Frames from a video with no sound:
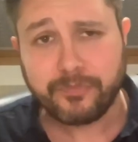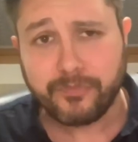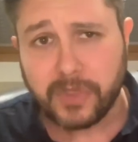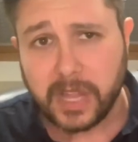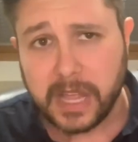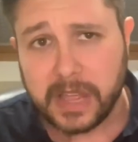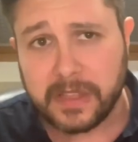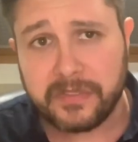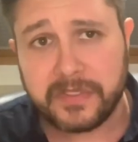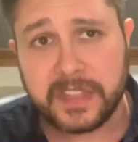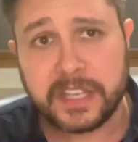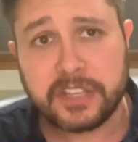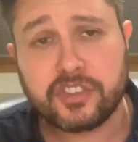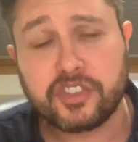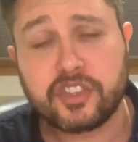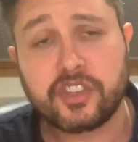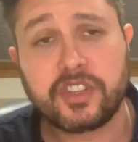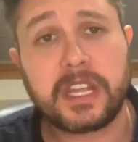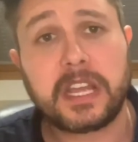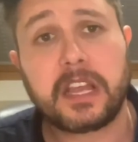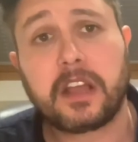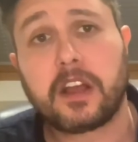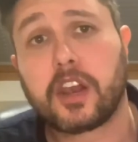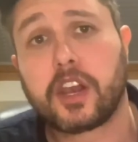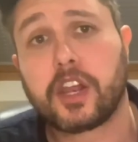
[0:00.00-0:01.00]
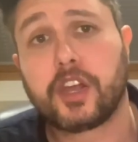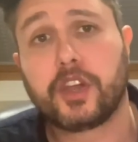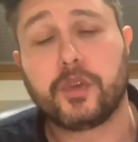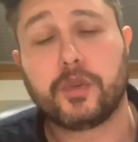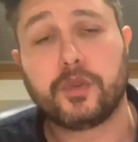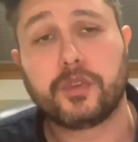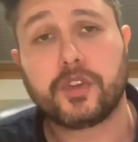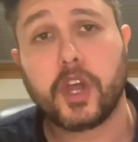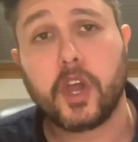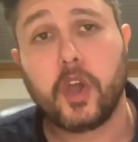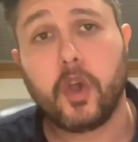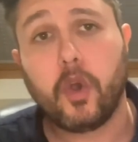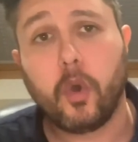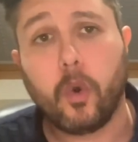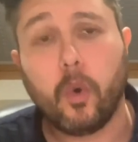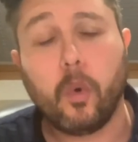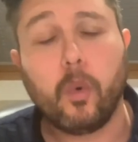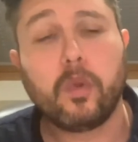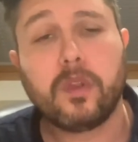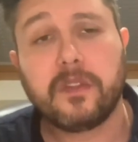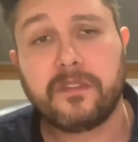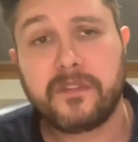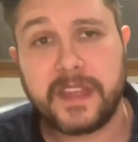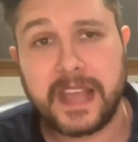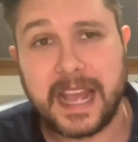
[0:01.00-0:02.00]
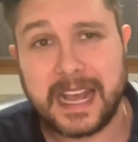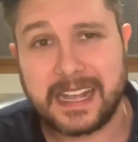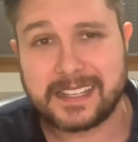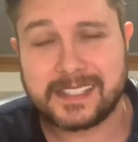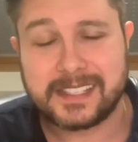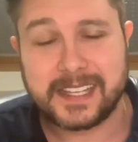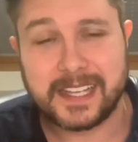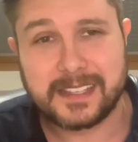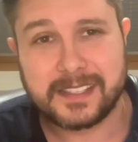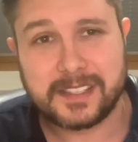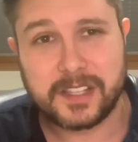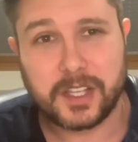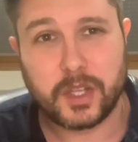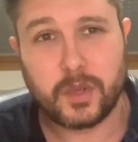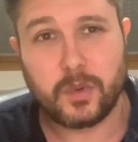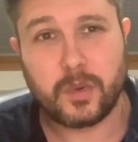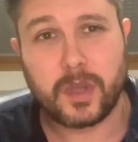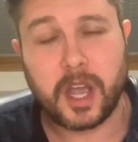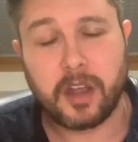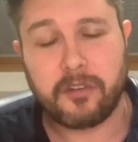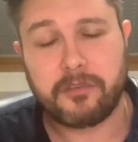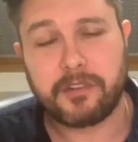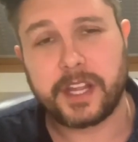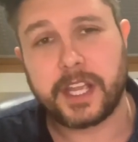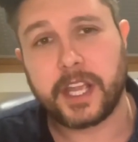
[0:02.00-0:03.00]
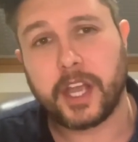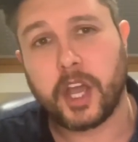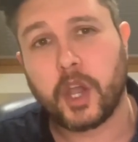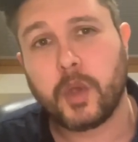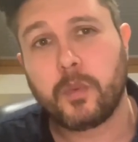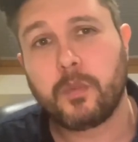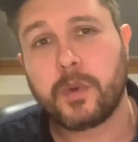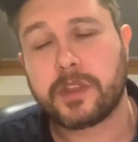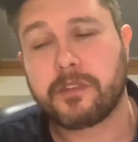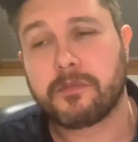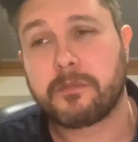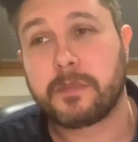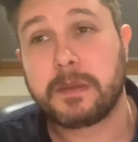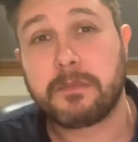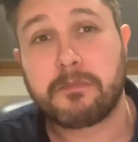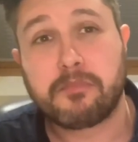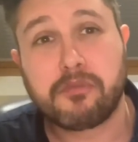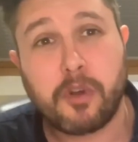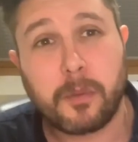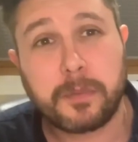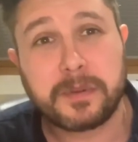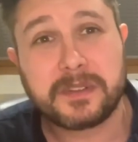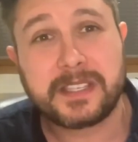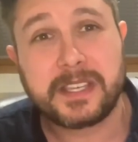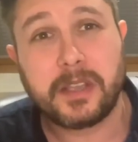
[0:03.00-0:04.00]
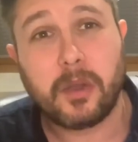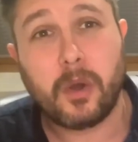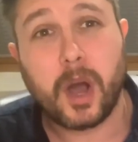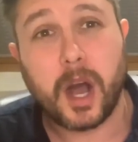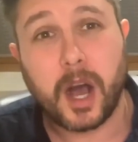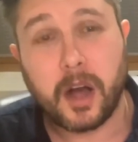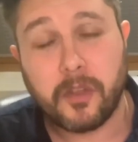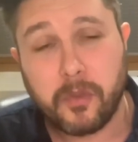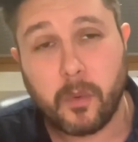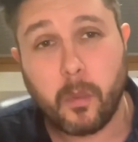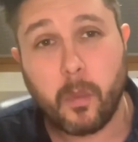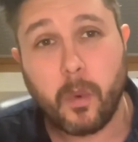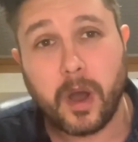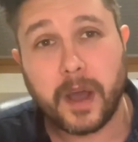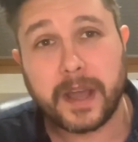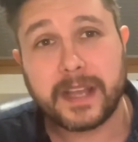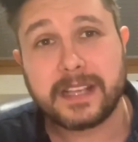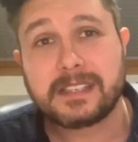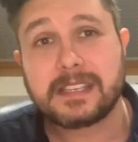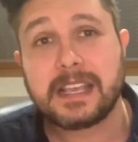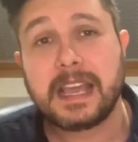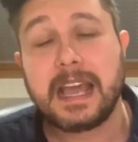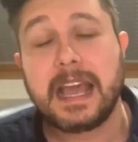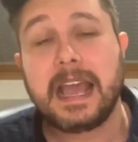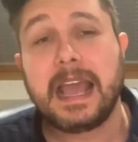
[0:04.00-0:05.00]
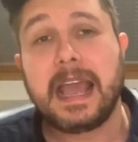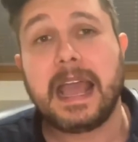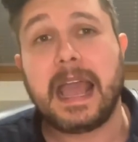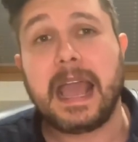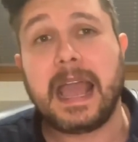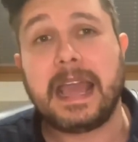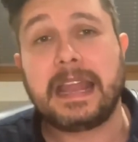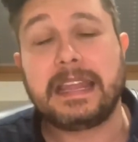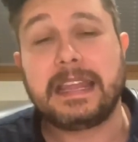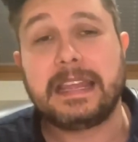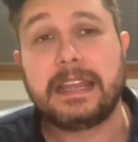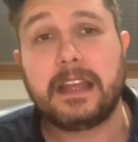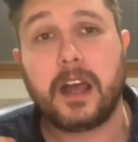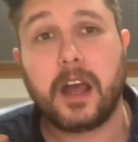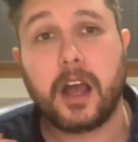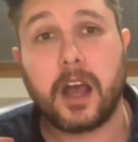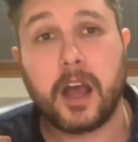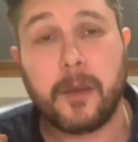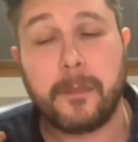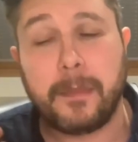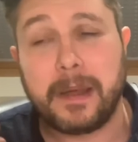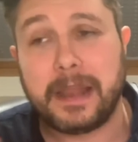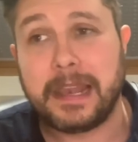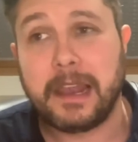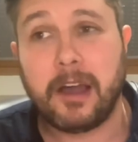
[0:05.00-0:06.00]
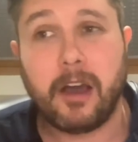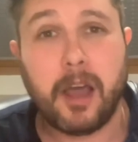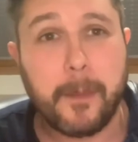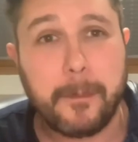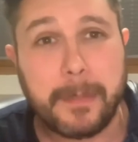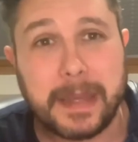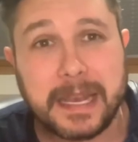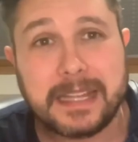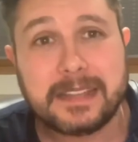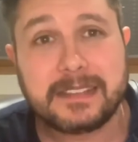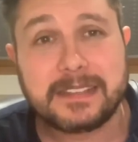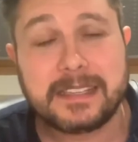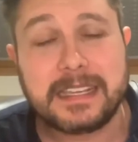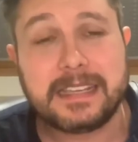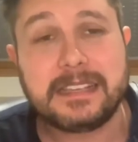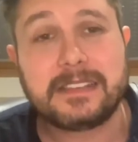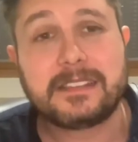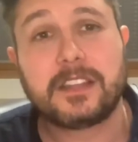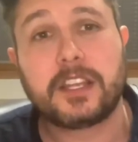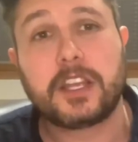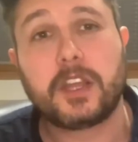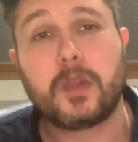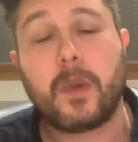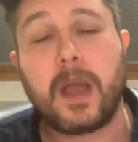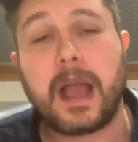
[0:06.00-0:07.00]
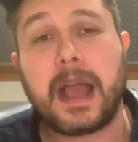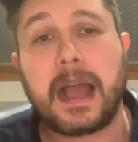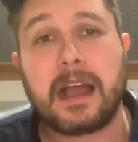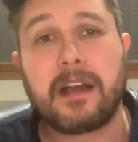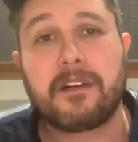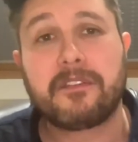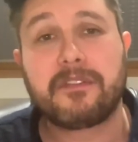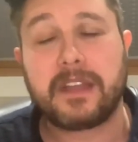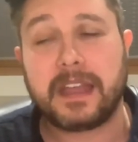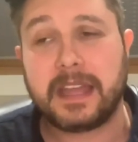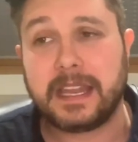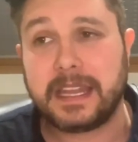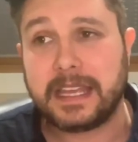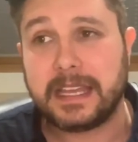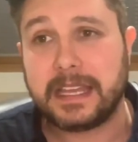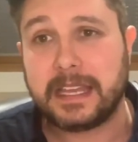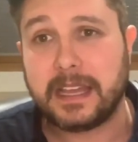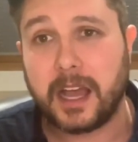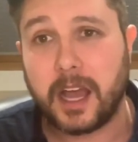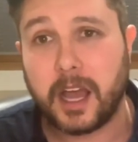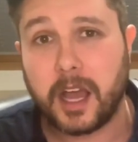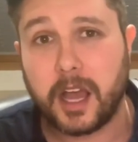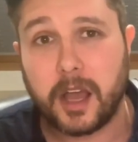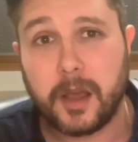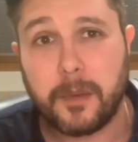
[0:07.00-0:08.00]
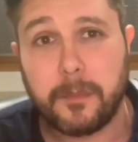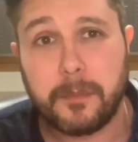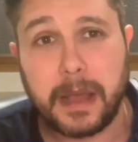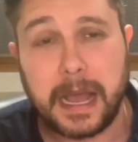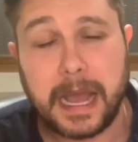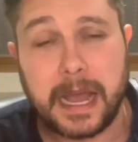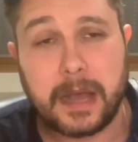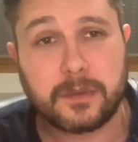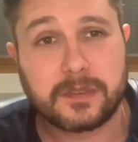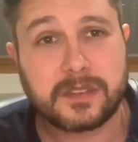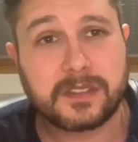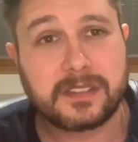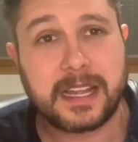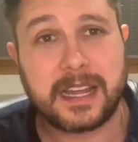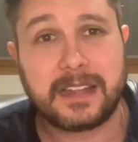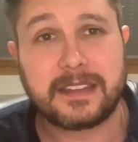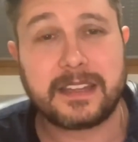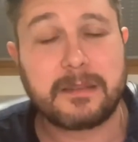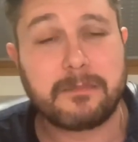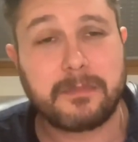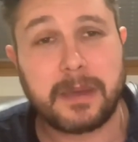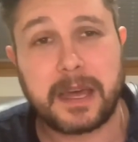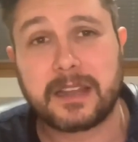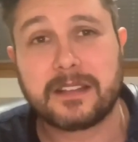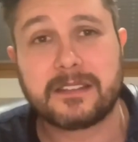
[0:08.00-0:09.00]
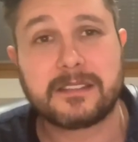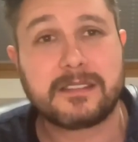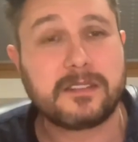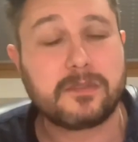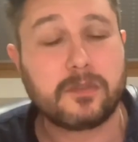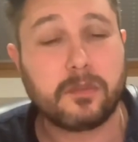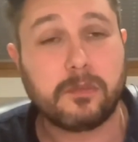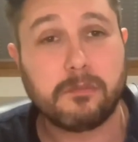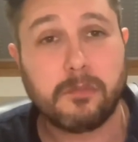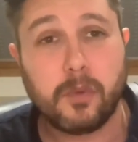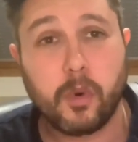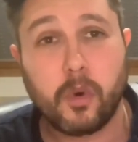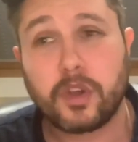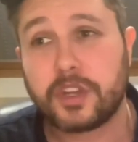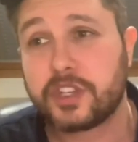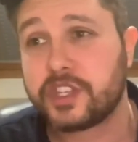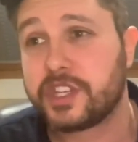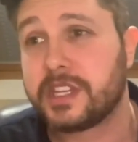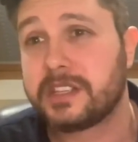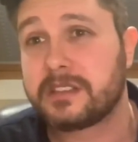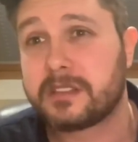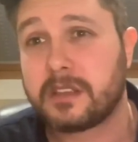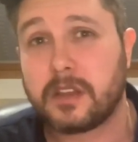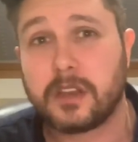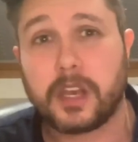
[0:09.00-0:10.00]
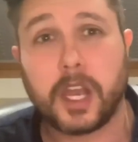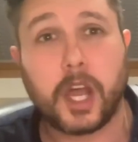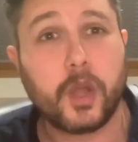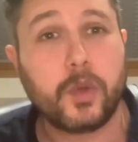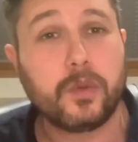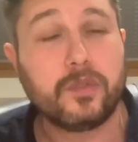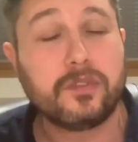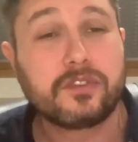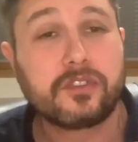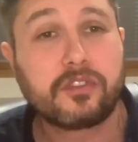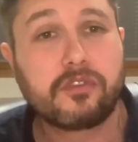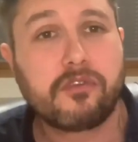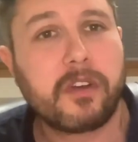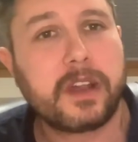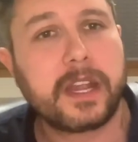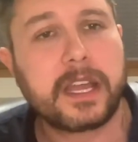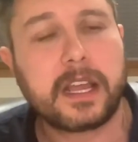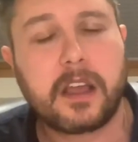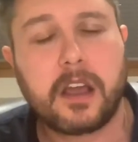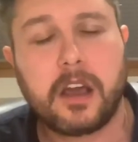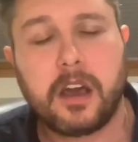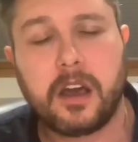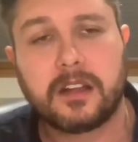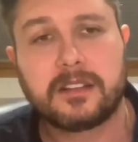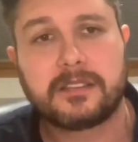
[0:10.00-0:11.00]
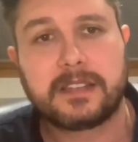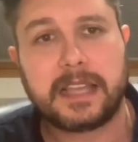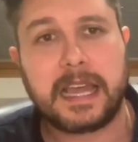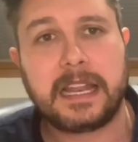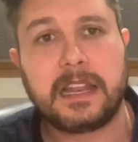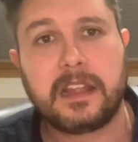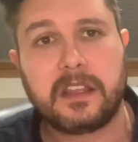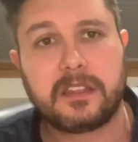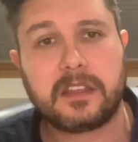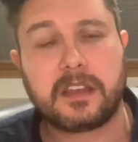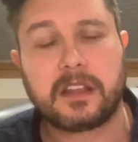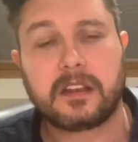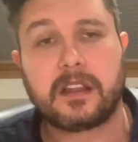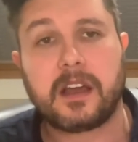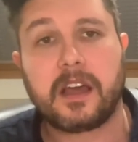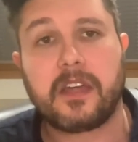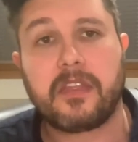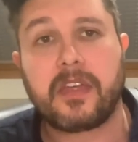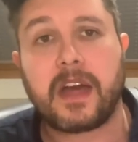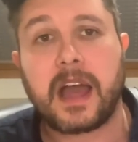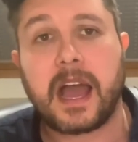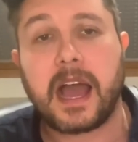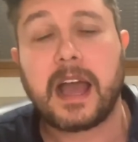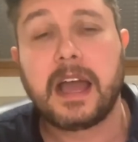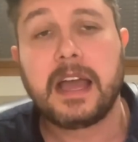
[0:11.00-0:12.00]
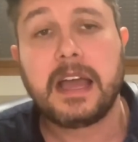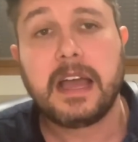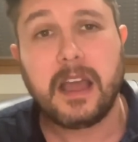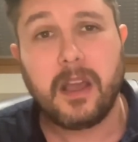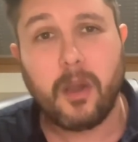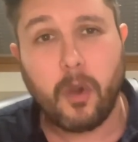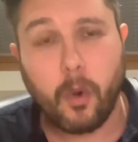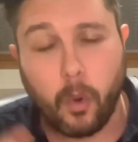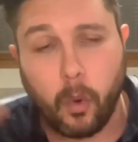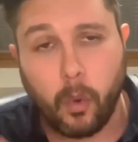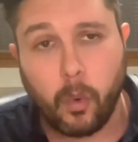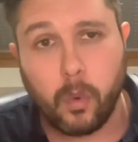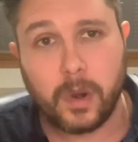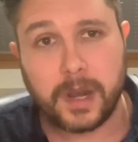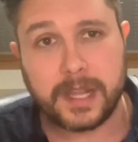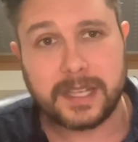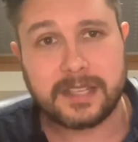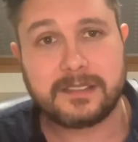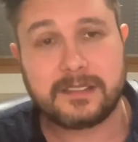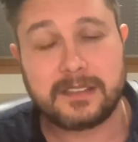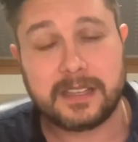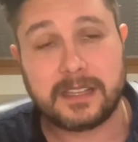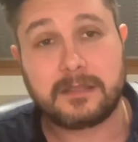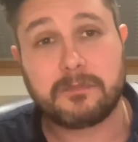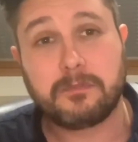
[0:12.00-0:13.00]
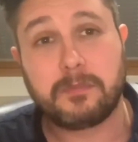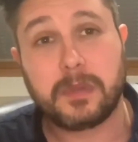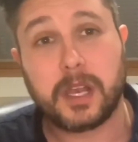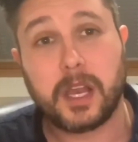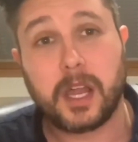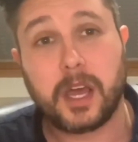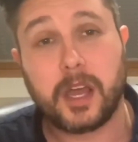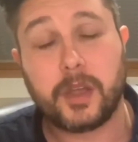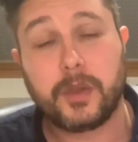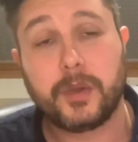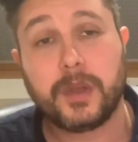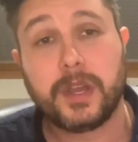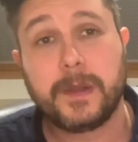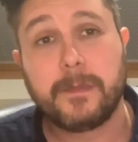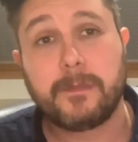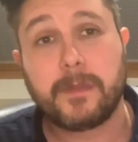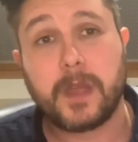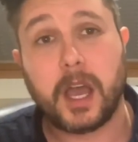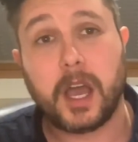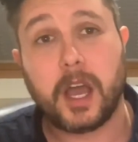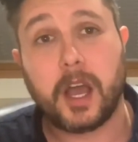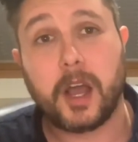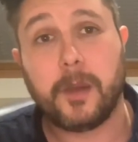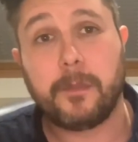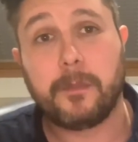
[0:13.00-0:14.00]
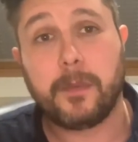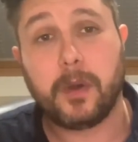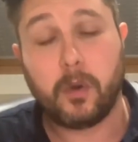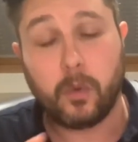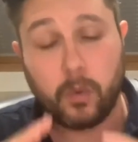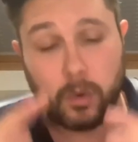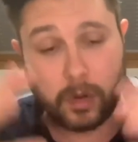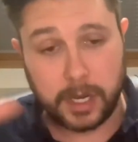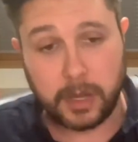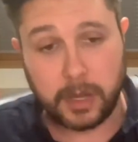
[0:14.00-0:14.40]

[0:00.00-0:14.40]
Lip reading: This should include all of the assets that you currently own, whether it be property or otherwise, any liabilities that you have, any outstanding balances on mortgages, loans, credit cards, anything like that, all listed below, all